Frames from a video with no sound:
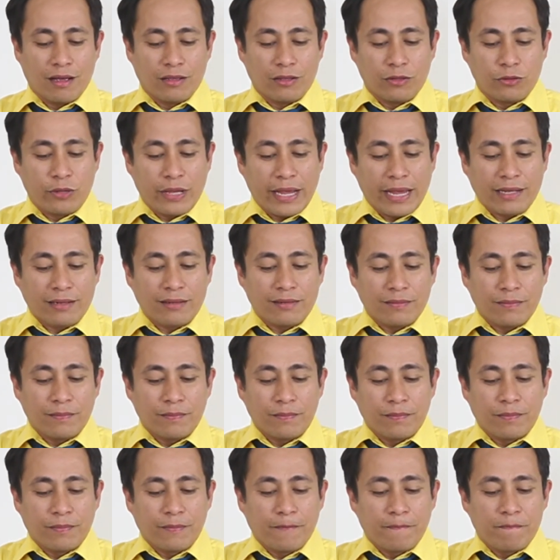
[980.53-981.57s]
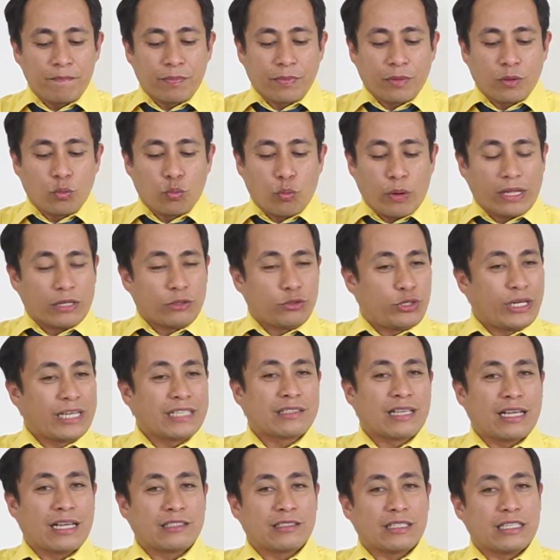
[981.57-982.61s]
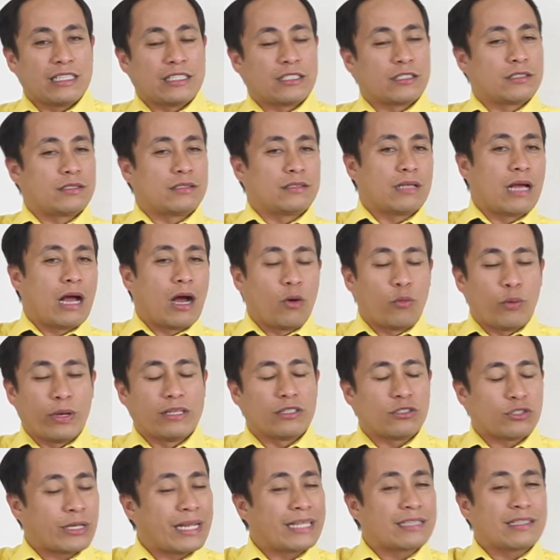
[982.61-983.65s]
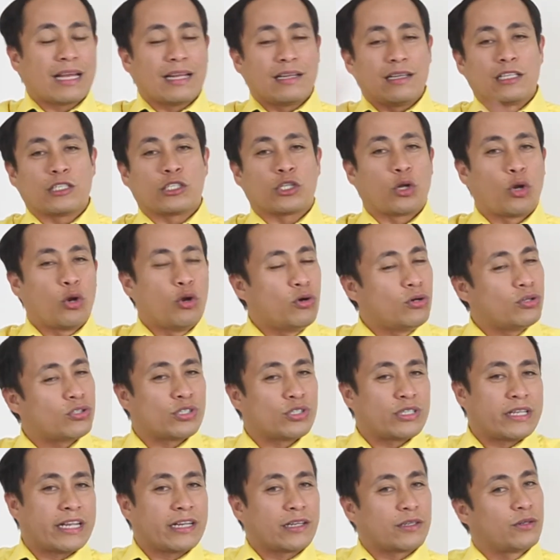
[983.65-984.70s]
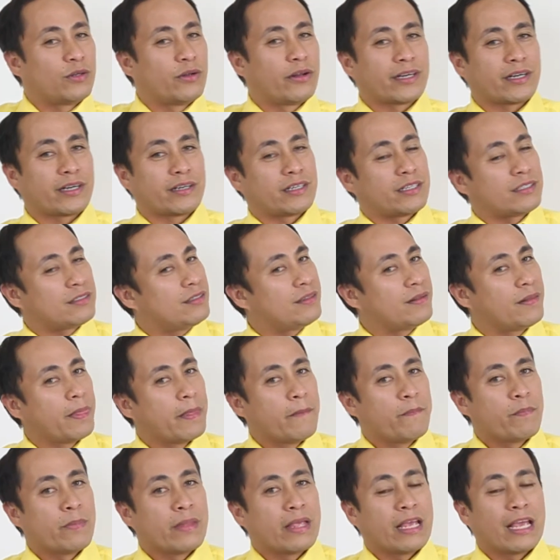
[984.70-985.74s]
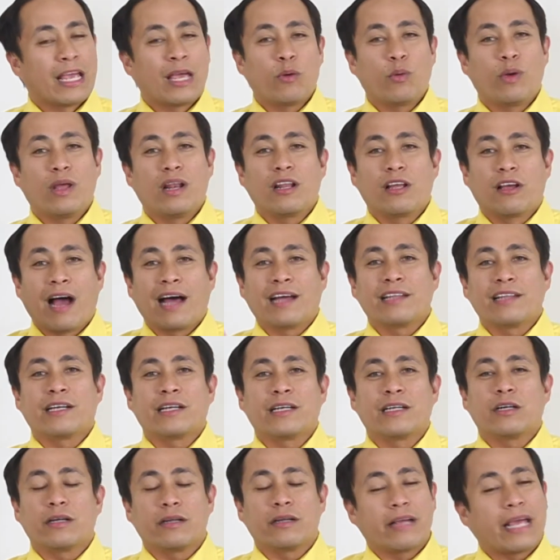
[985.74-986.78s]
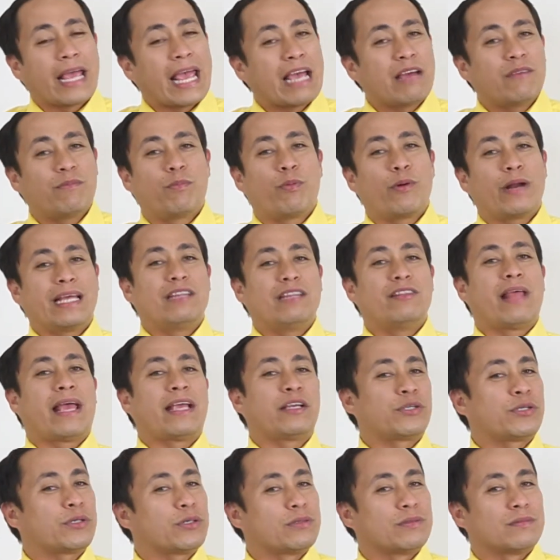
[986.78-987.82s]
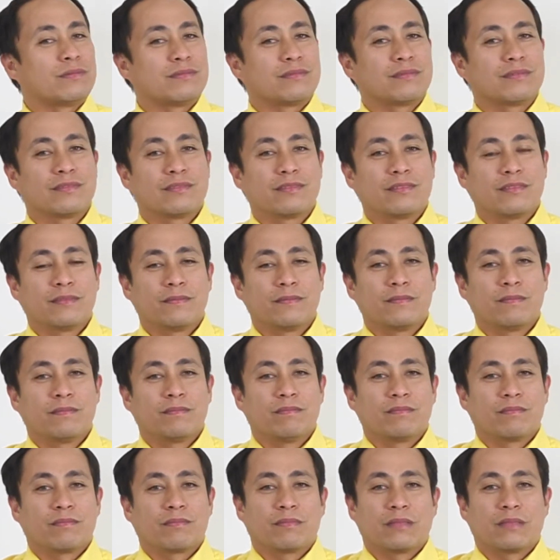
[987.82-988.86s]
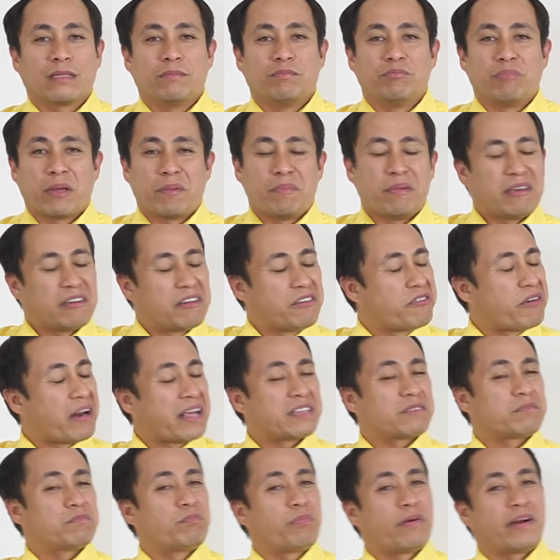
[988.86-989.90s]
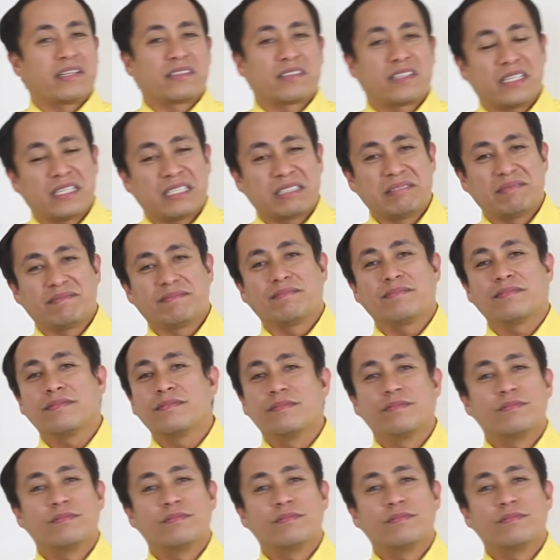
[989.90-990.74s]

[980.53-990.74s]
Then, when Satan is loose here on earth, he will gather every nation, maybe Great Britain,